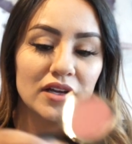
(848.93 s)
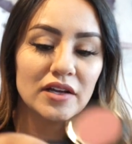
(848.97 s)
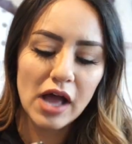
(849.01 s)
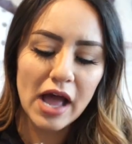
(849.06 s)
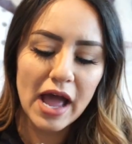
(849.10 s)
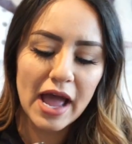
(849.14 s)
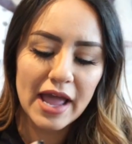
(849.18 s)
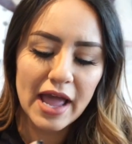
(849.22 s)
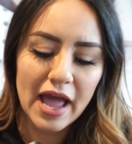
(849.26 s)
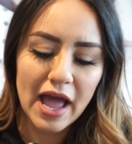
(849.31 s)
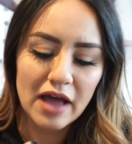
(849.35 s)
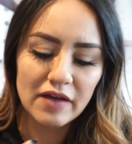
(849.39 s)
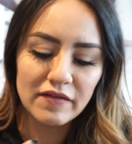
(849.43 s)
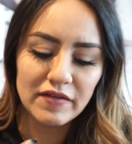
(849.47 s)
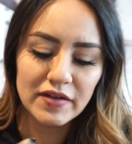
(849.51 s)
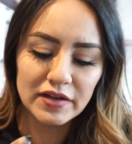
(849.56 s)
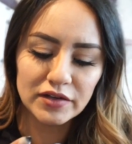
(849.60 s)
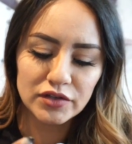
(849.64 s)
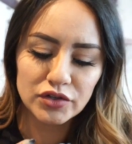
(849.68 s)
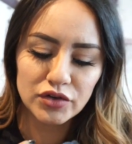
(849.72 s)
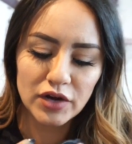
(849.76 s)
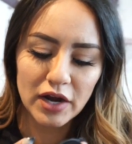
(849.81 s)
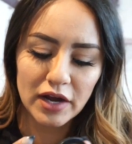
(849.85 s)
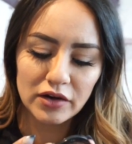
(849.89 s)
I
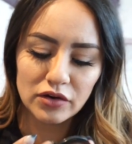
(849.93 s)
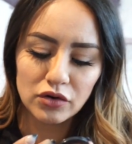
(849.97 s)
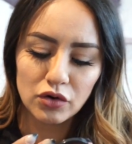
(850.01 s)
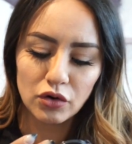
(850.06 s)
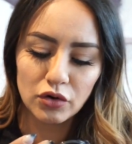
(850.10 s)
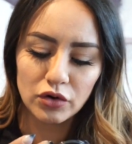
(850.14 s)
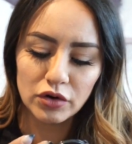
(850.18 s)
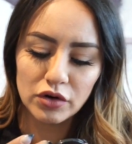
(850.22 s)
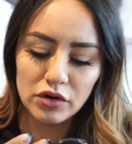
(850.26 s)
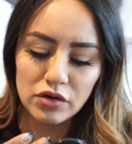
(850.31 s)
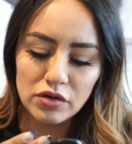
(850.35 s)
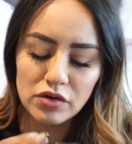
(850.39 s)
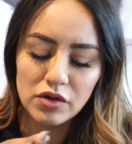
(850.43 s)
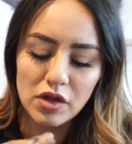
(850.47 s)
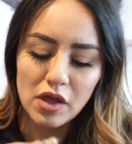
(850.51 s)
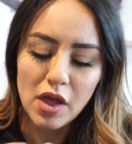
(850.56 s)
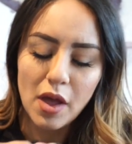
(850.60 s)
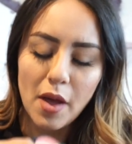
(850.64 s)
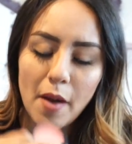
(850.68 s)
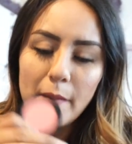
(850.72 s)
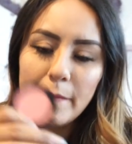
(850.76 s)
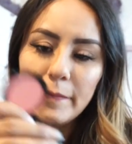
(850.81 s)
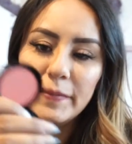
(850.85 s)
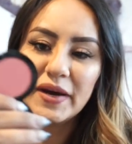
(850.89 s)
haven't tried Coral,
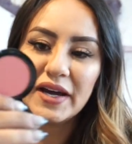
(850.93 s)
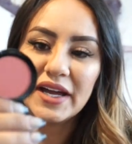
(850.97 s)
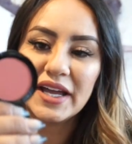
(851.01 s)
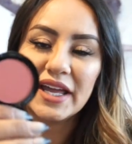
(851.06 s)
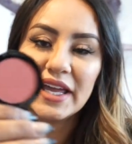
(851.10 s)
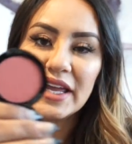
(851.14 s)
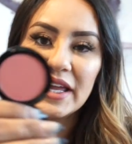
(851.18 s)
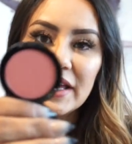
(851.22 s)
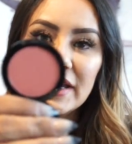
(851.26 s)
but